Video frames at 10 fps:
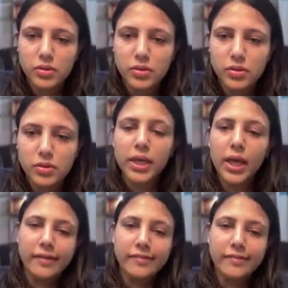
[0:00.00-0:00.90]
So be
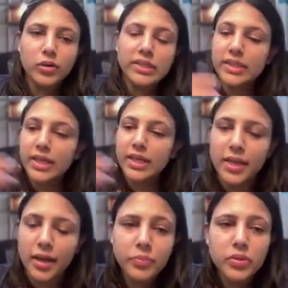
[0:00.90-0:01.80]
careful in the
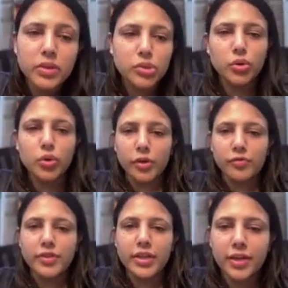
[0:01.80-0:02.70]
exam. So
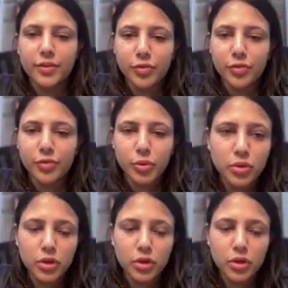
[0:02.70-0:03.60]
if they give you
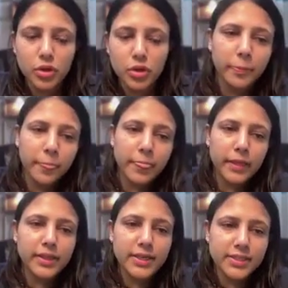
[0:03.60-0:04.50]

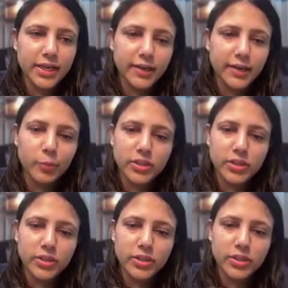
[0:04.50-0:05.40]
these data points
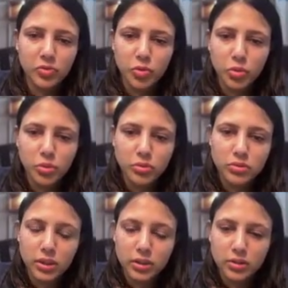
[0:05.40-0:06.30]
and they give you
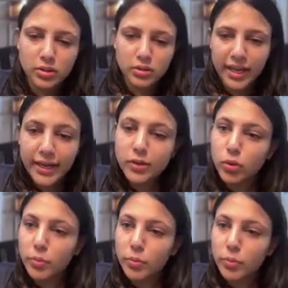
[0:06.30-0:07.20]
the K
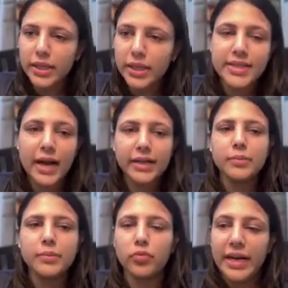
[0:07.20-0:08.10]
to be the exact
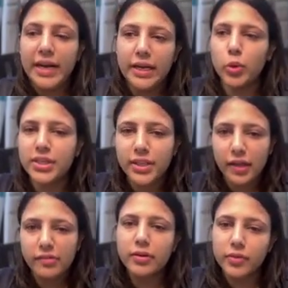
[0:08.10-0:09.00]
number of data points that they
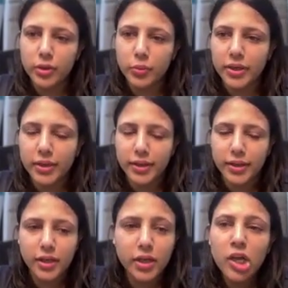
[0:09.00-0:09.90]
have given you in
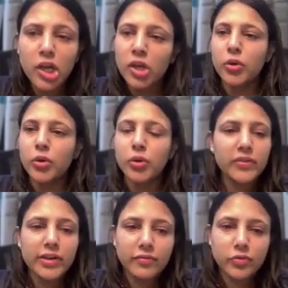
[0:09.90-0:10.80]
training, you don't
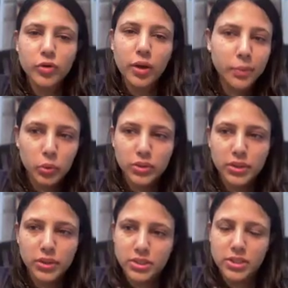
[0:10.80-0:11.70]
even have to compute
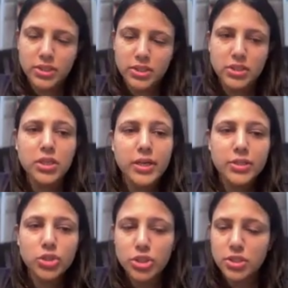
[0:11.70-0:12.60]
the distances.
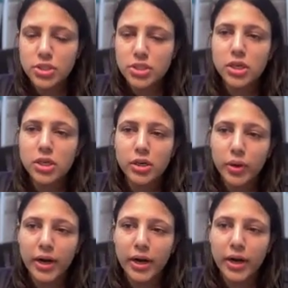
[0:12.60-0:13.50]
Just
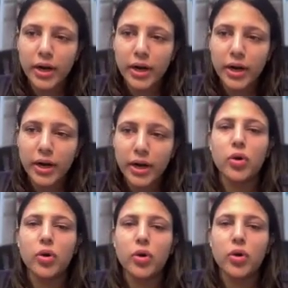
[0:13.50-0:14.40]
look at the max vote
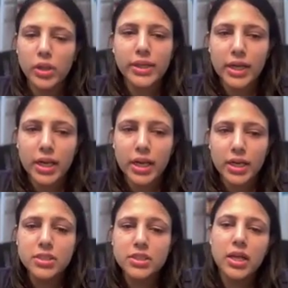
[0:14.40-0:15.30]
of all the
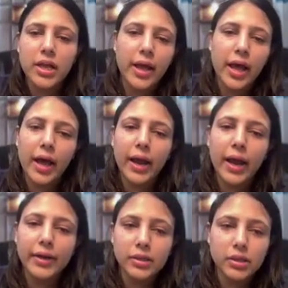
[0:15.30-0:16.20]
classes
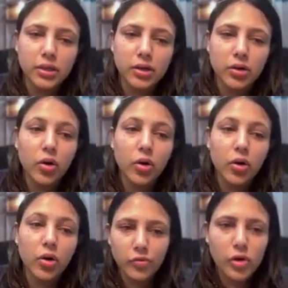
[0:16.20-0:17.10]
and or
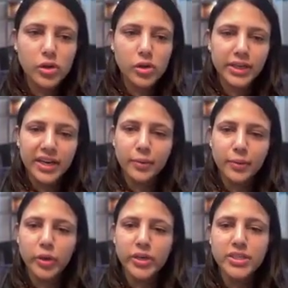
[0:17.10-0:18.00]
of all the data
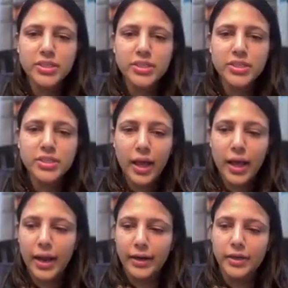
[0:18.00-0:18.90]
points,
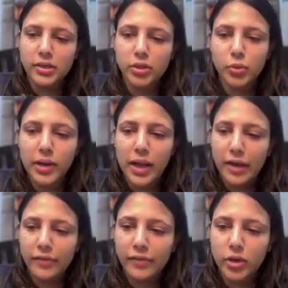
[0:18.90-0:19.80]
and you will
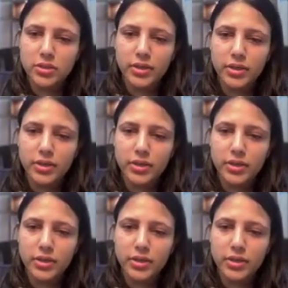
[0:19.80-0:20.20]
have your answer, right?